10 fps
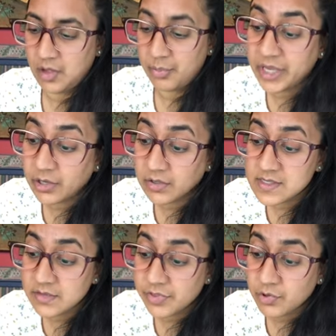
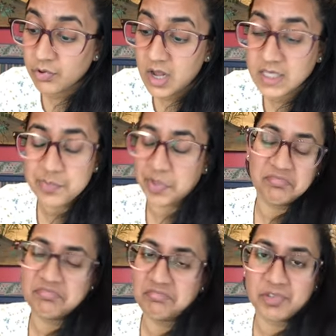appearance of the cross,
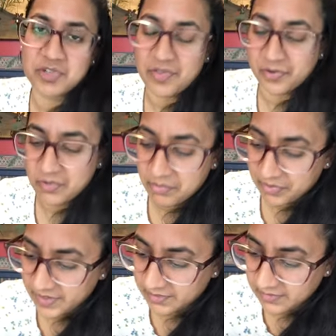but there's nothing
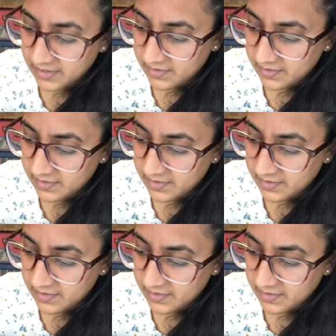wrong with it.